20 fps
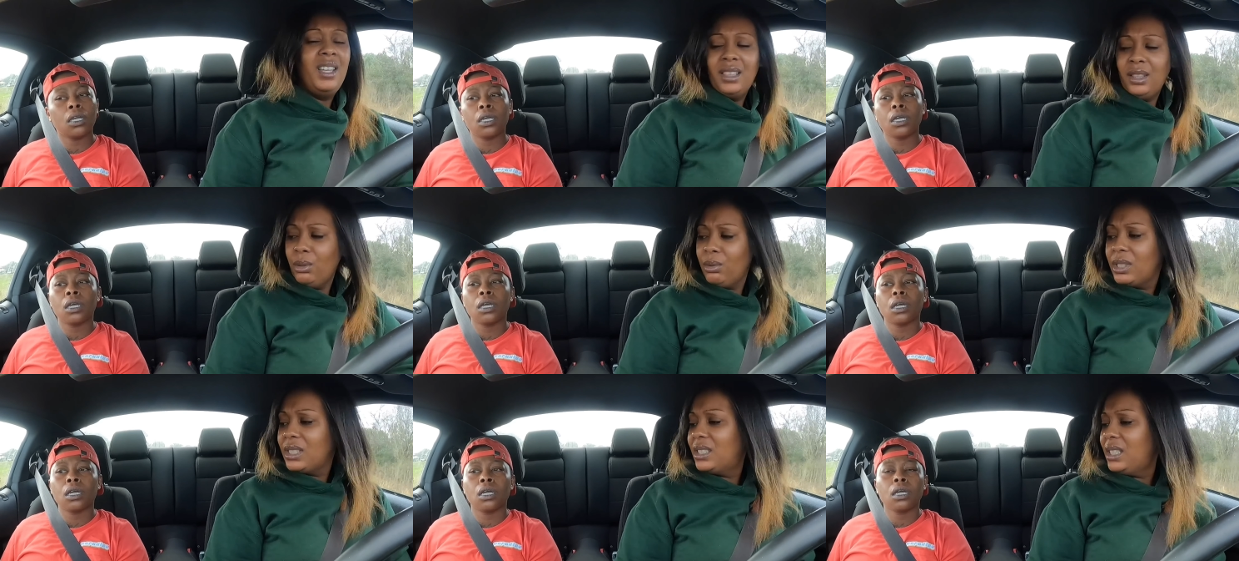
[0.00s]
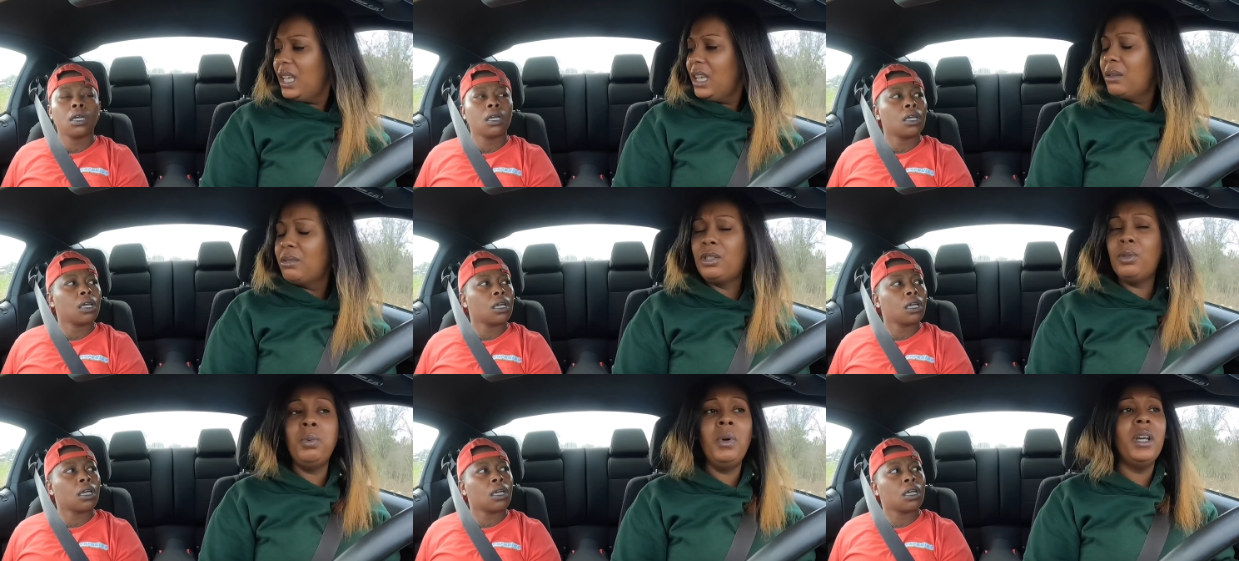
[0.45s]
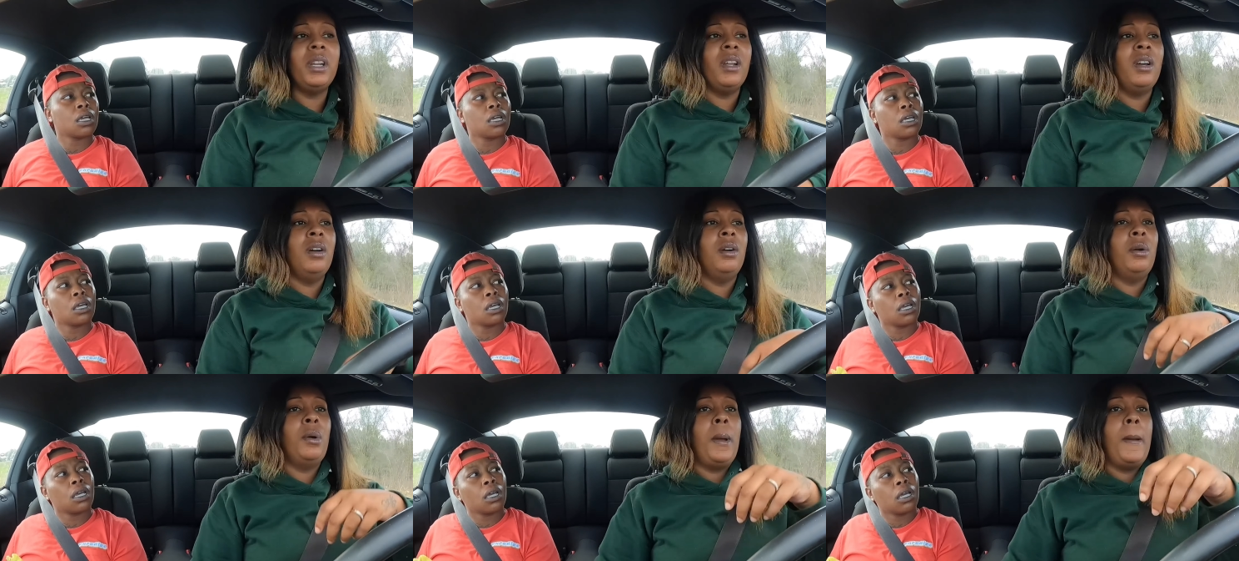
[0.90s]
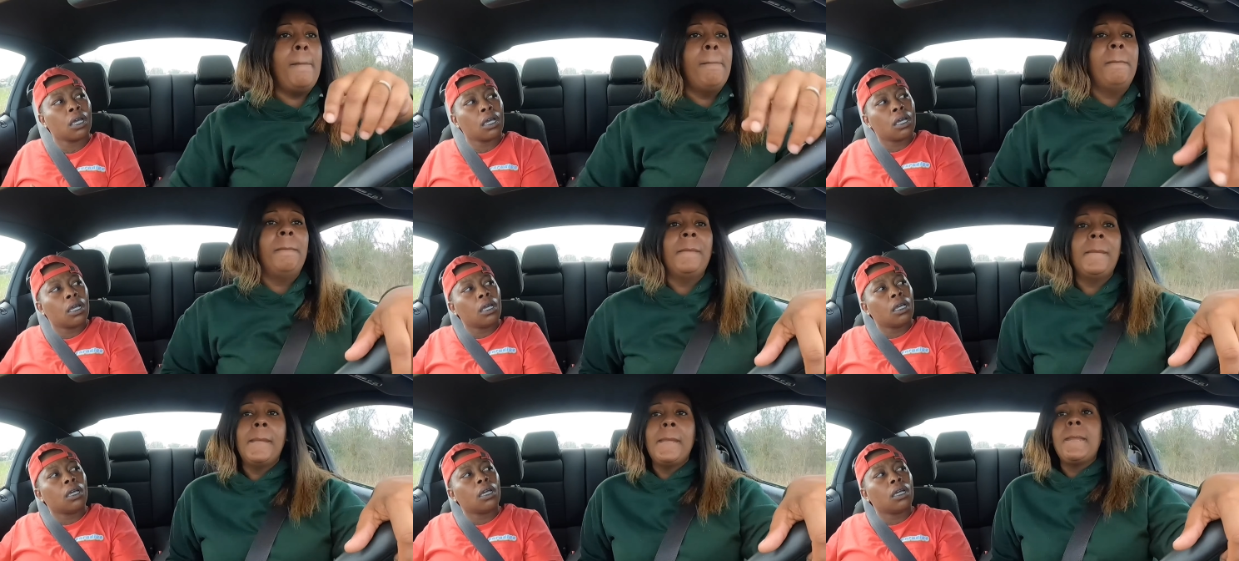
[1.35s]
Speaker 1: Throw this damn sweat on.
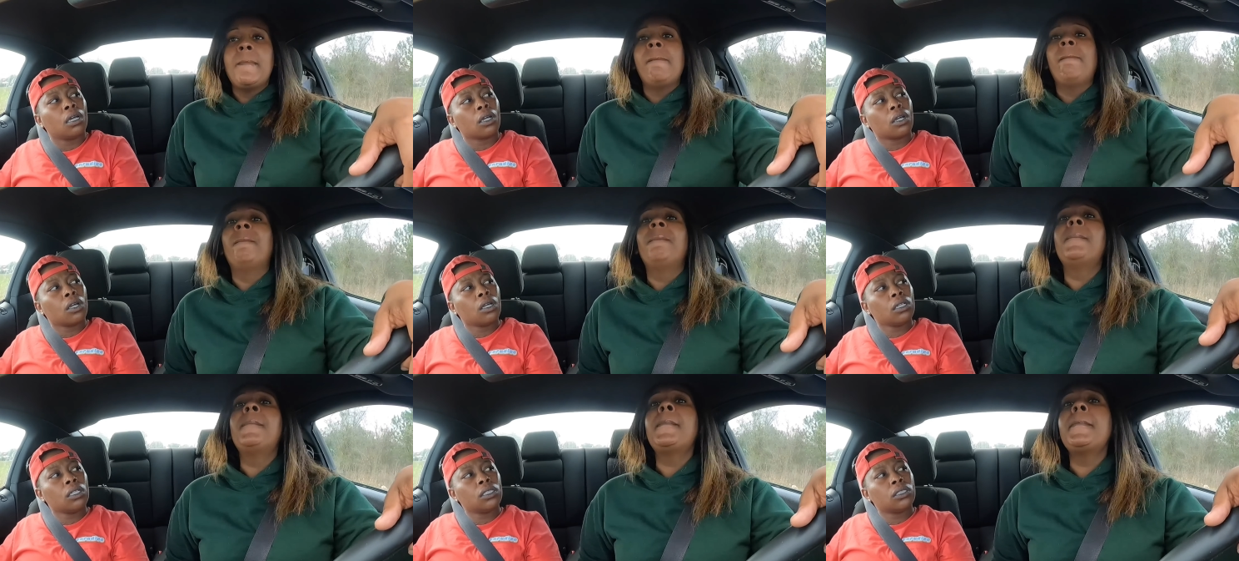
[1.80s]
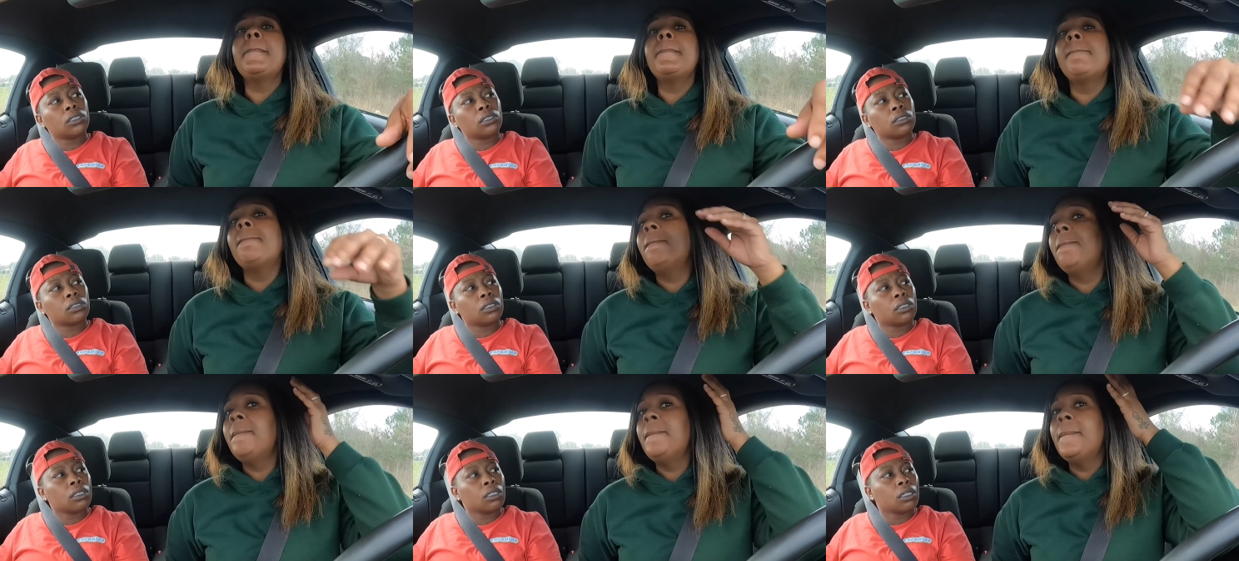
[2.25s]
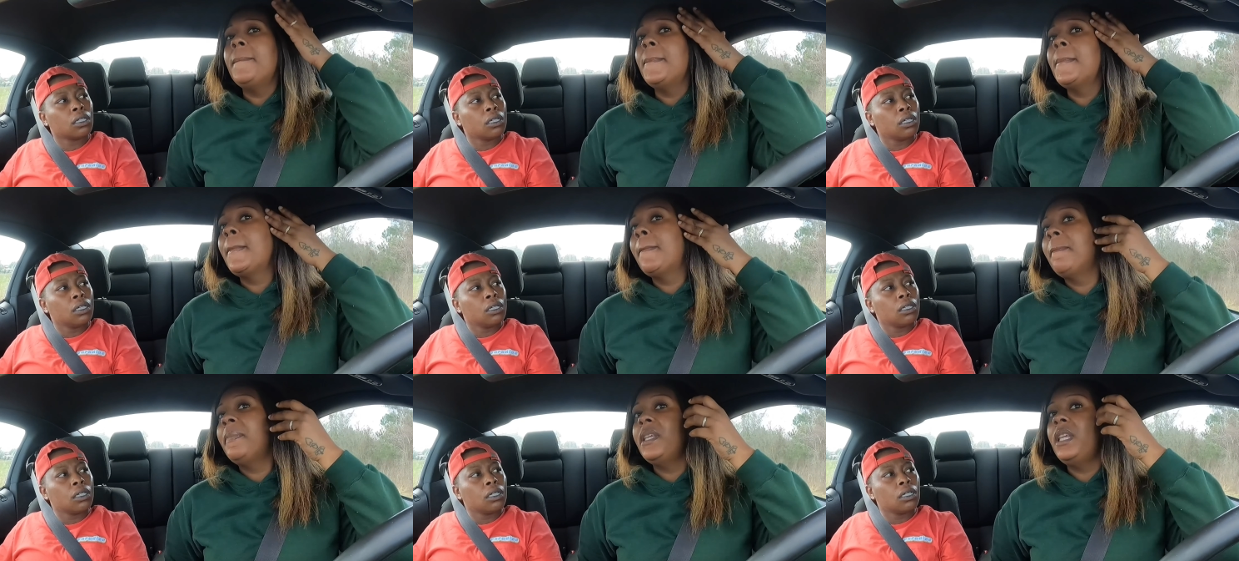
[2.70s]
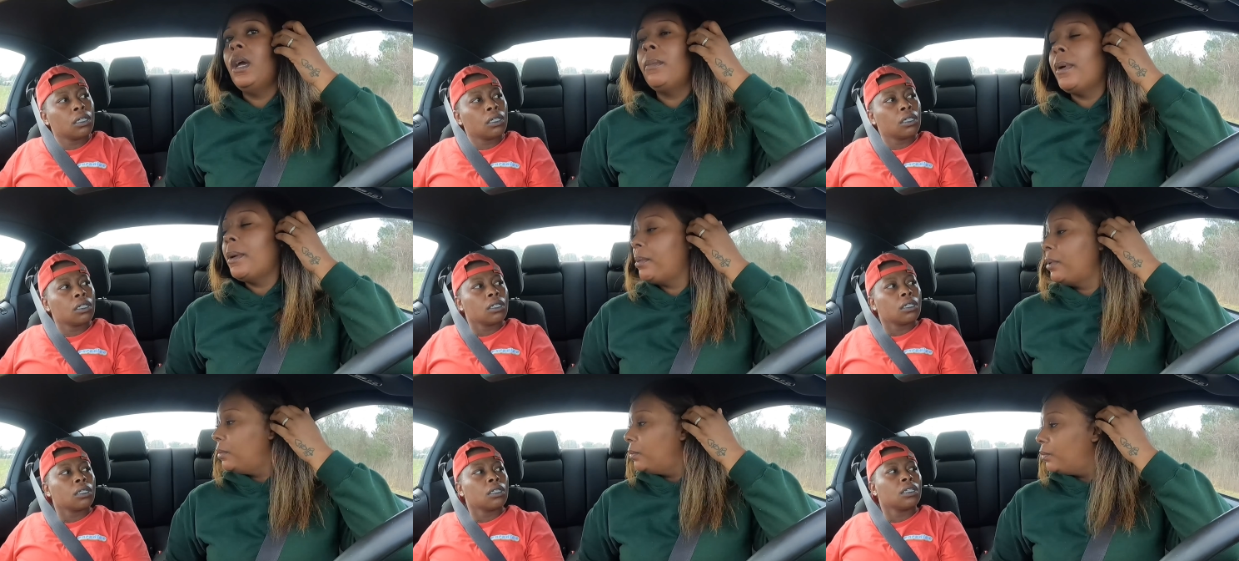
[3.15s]
Kalisha. Mm-hmm. Yeah,
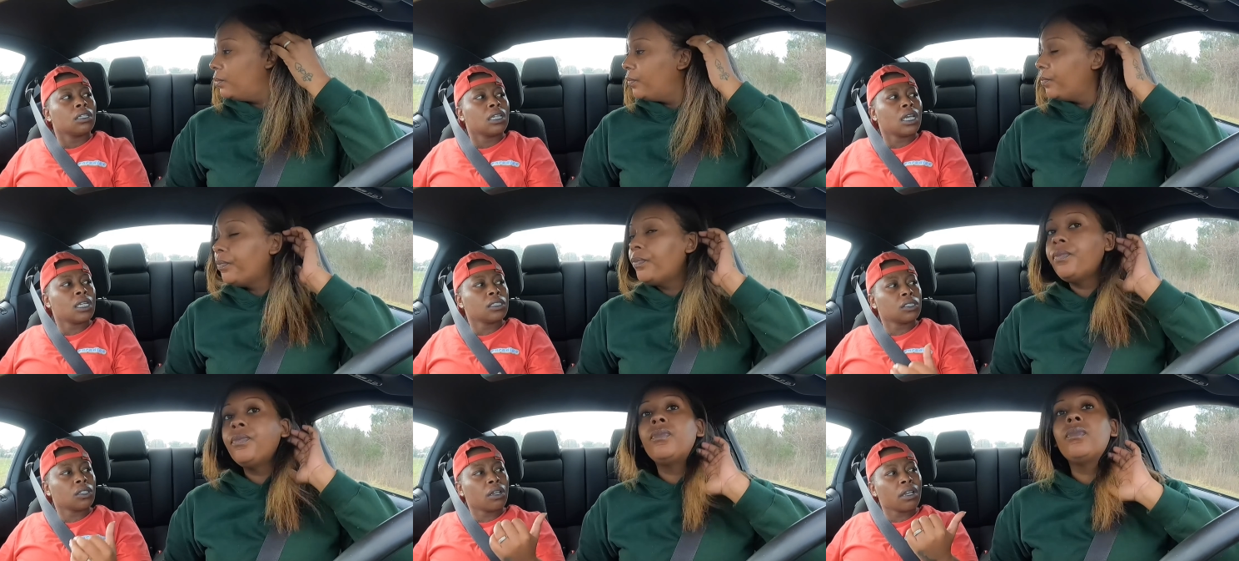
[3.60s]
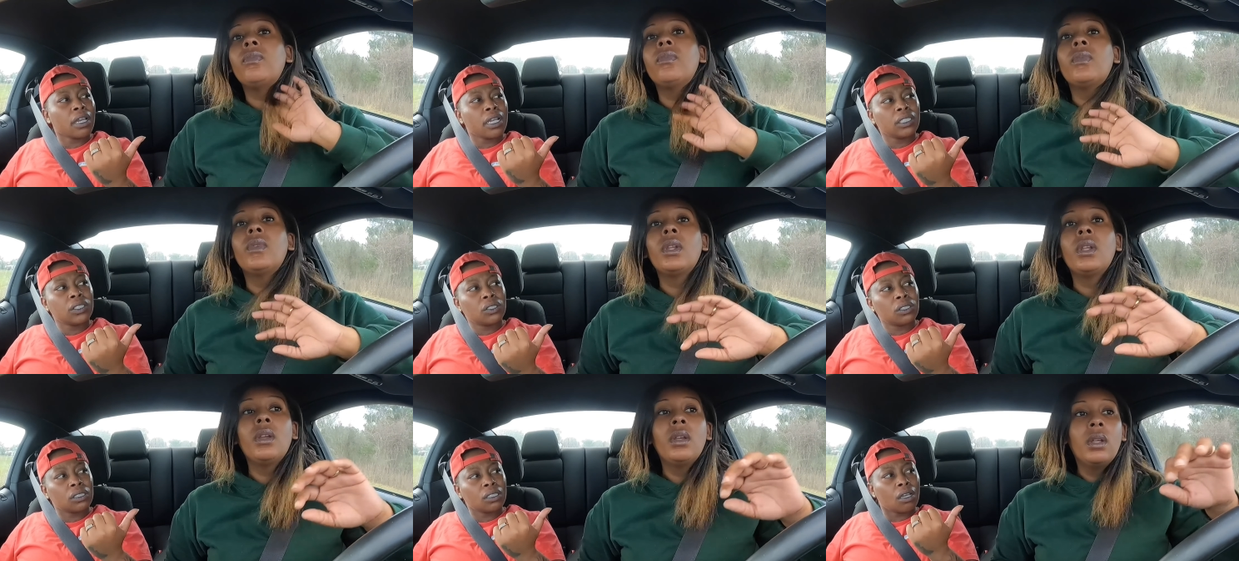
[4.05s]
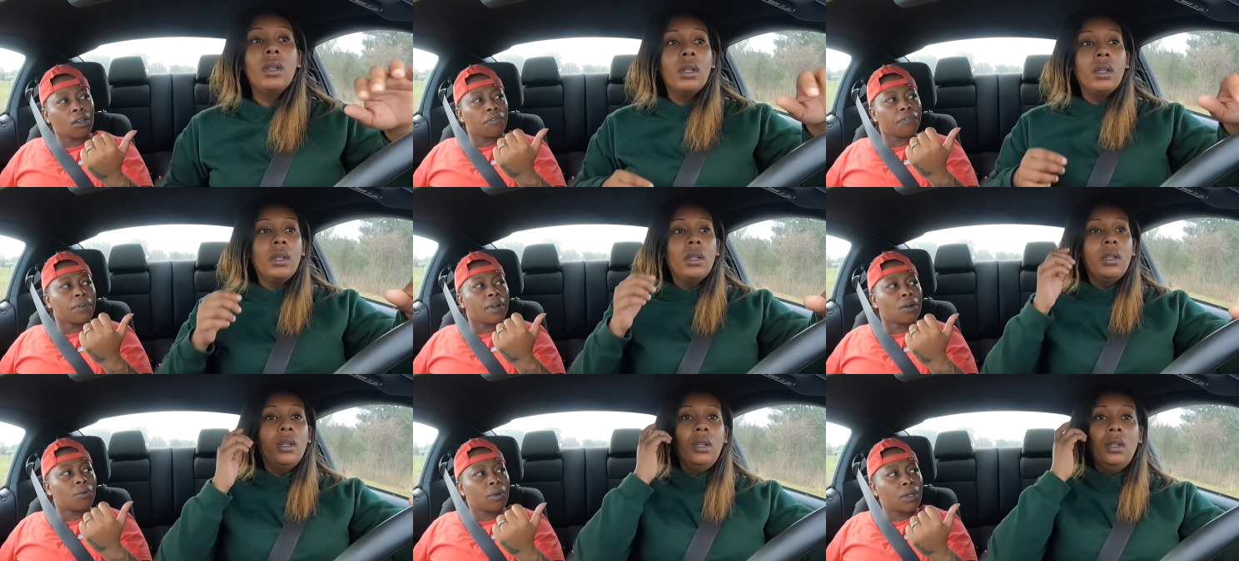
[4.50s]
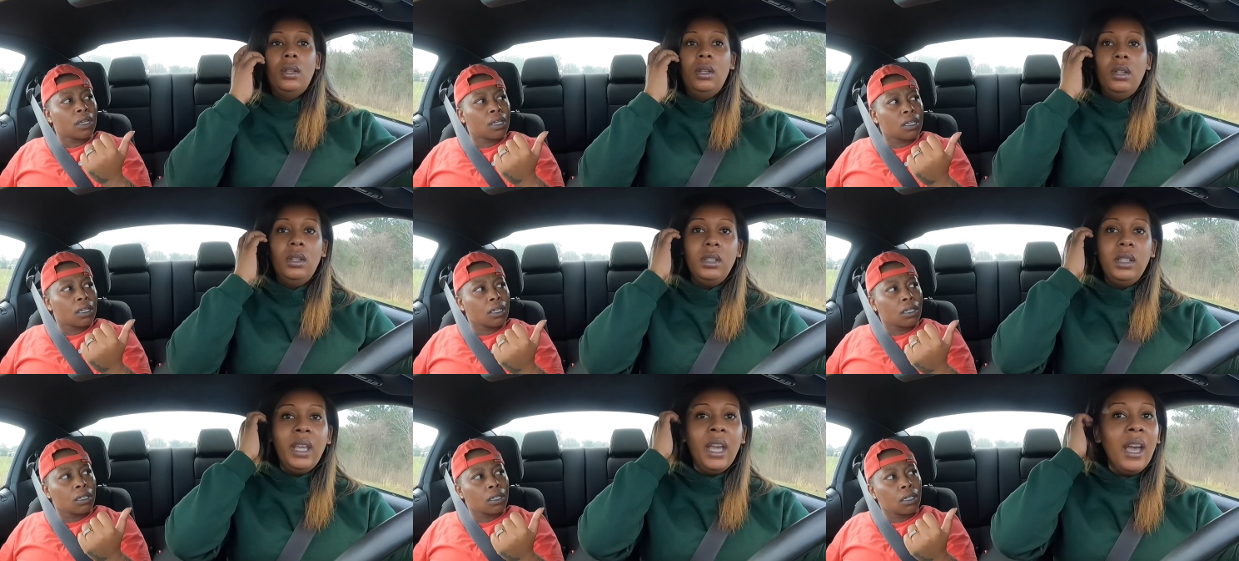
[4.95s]
baby. That's your ass you was on the phone
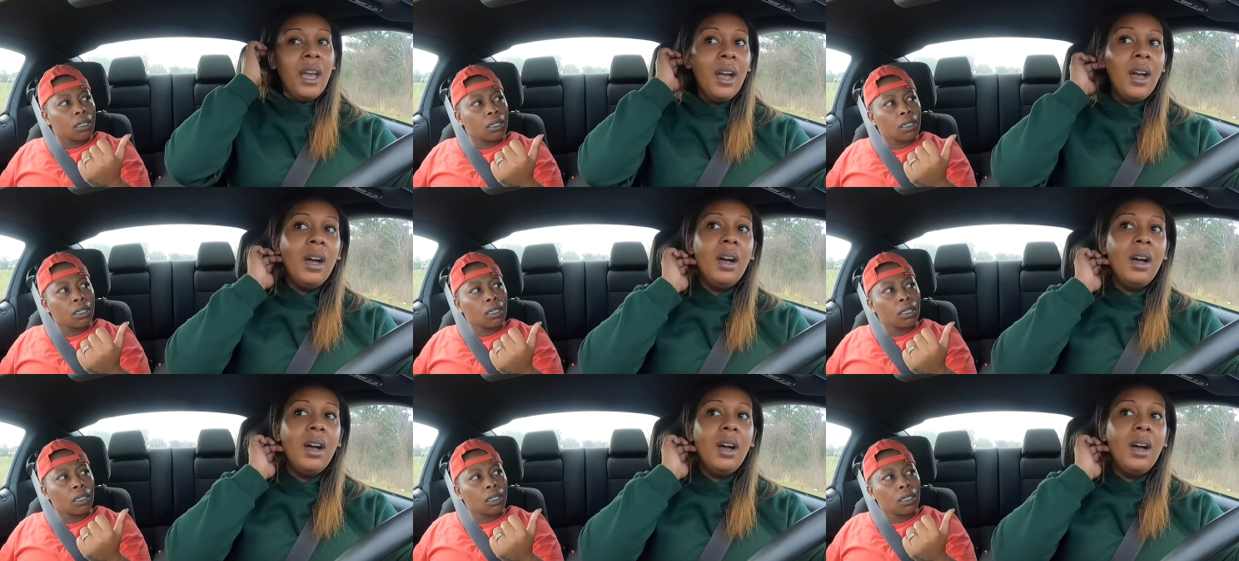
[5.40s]
with? Yeah.